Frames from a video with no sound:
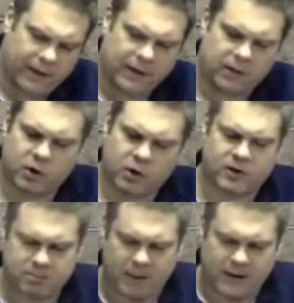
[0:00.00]
They come
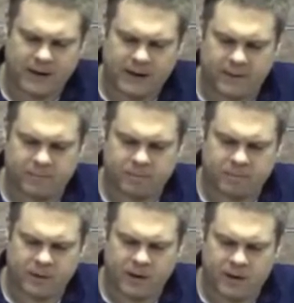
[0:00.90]
across Micah,
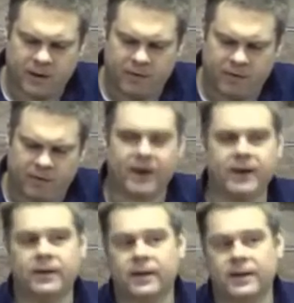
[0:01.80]

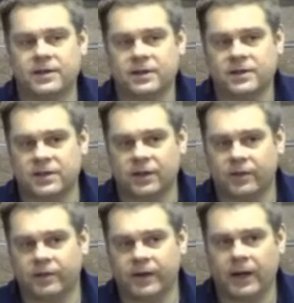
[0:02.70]
find his
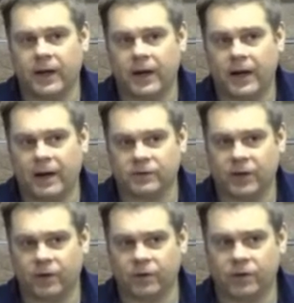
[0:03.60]
silver
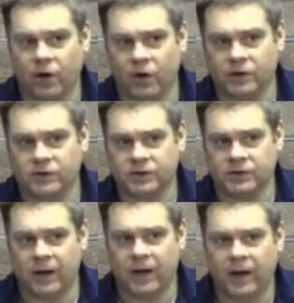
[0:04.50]
household
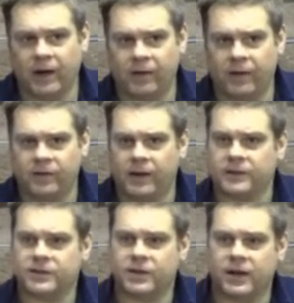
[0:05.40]
gods, and they say,
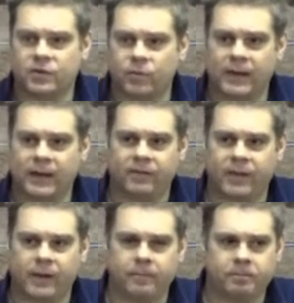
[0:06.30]
that's nice, we'll have
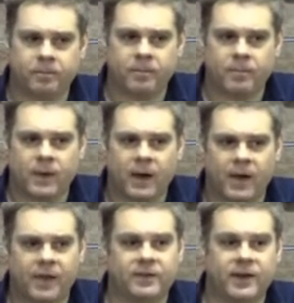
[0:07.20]
them.
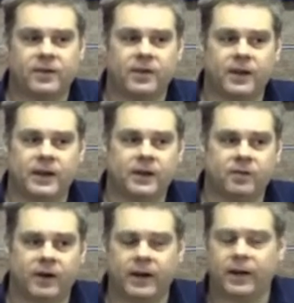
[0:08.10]
And they say to the
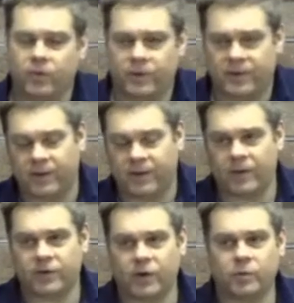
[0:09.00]
Levite, who is his
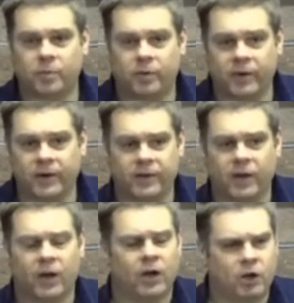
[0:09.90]
household priest,
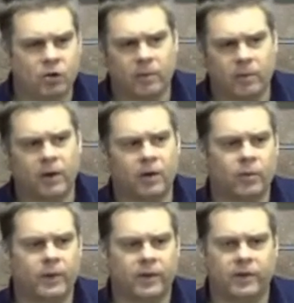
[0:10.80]
you come
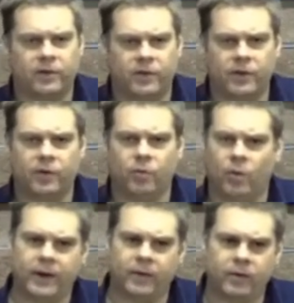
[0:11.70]
along with us too.
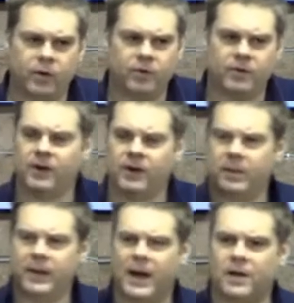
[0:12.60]
Why don't you, instead of
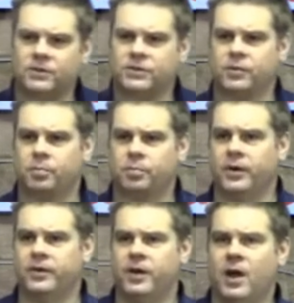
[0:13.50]
being a household
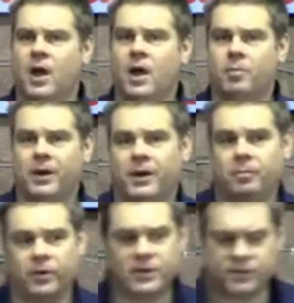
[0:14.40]
priest, be a
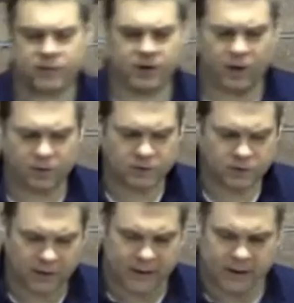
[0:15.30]
priest for a whole
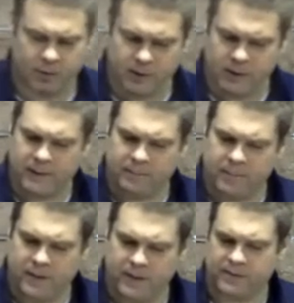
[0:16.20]
tribe?
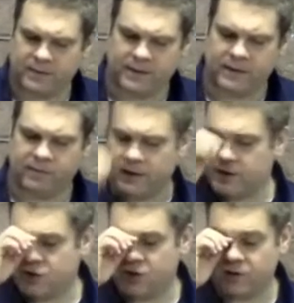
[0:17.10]
And this
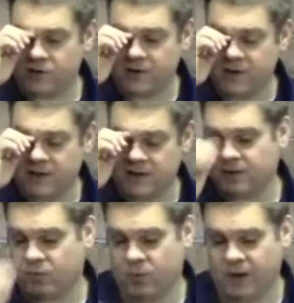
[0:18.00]
Levite shows
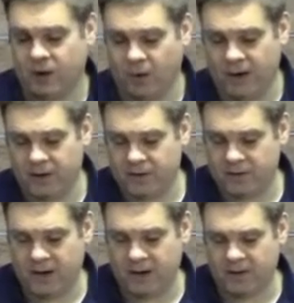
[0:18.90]
his wicked
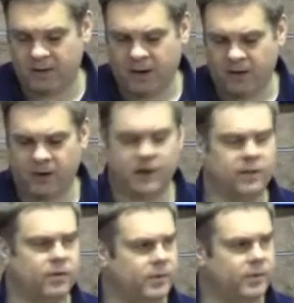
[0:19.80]
ways in
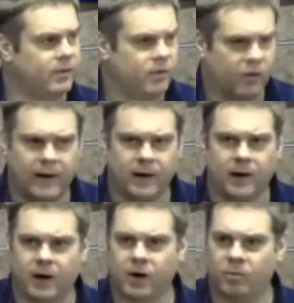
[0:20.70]
thinking to himself, great,
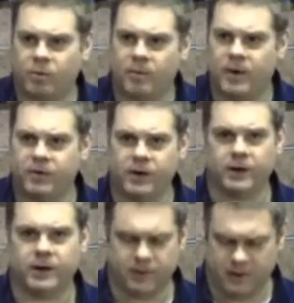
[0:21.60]
I got
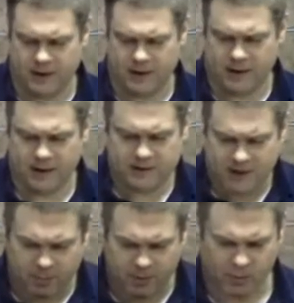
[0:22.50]
promoted. He's
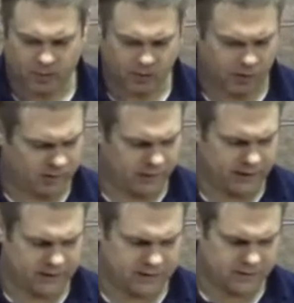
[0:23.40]
happy with all of
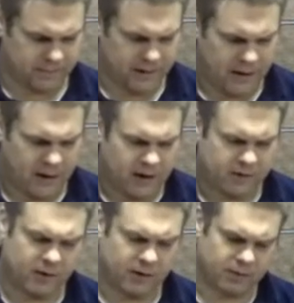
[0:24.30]
this.
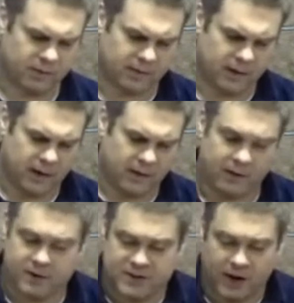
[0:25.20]
And so
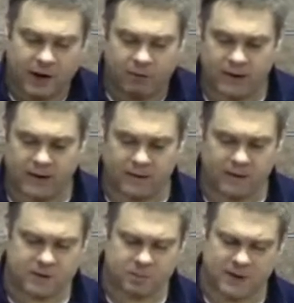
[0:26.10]
there is irony in
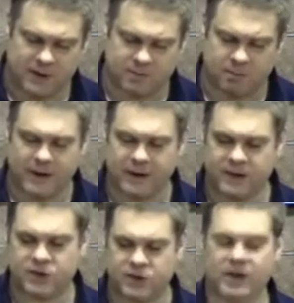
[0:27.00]
this because Micah